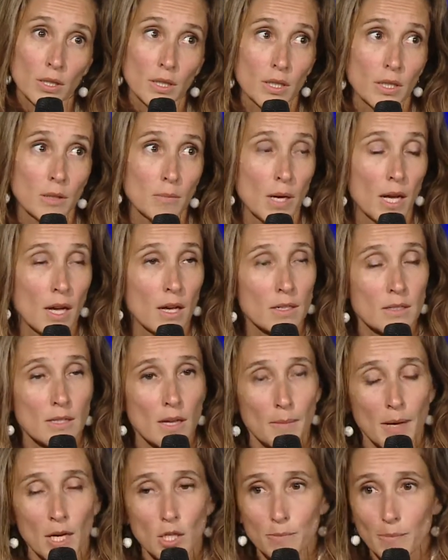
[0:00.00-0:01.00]
to
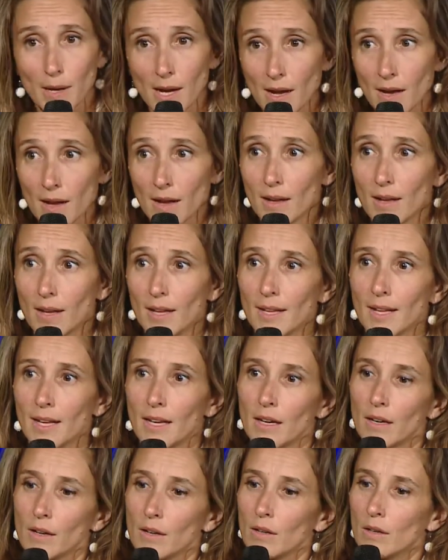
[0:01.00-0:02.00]
come up with a vision,
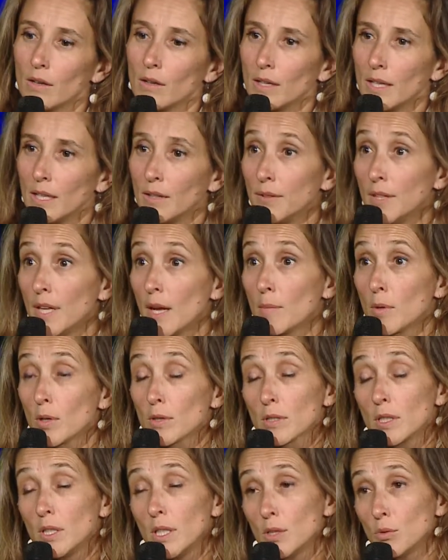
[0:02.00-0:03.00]
and then to be
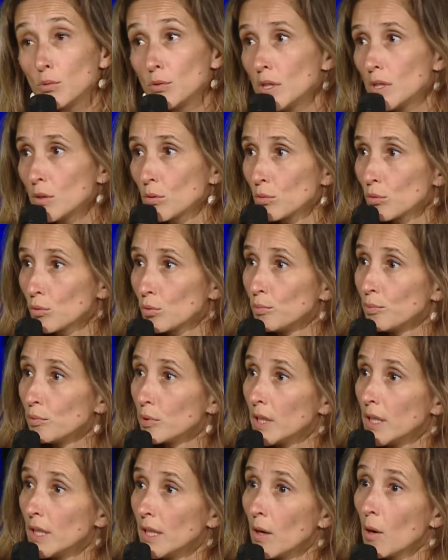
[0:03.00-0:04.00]
able to
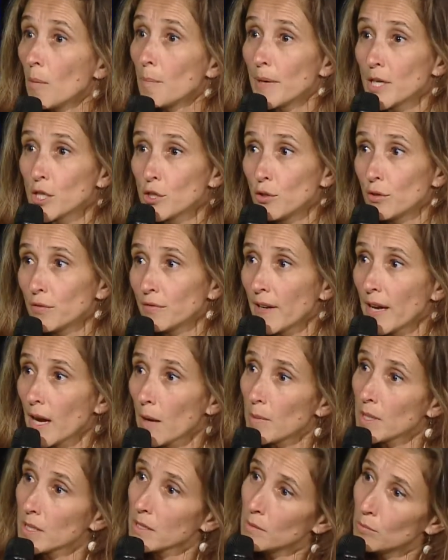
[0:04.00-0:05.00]
explain it
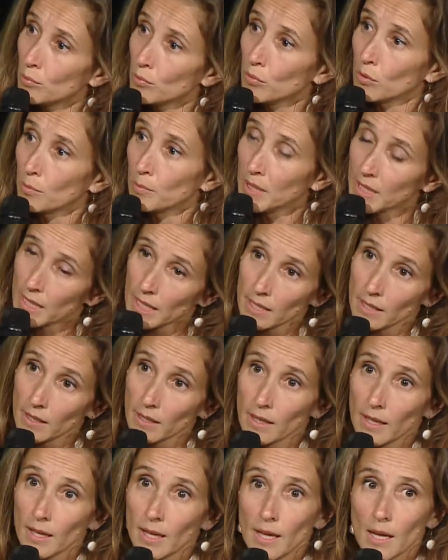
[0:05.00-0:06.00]
correctly. And then if tools
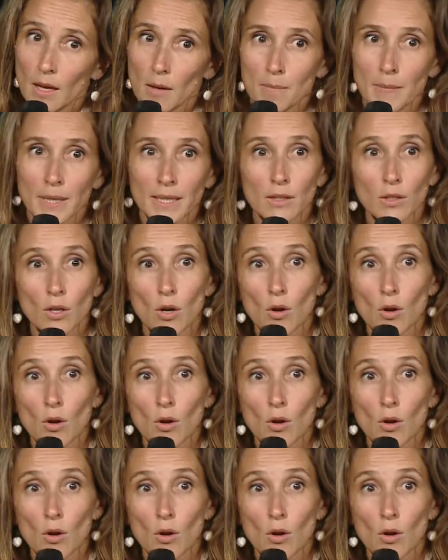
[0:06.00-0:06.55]
are bad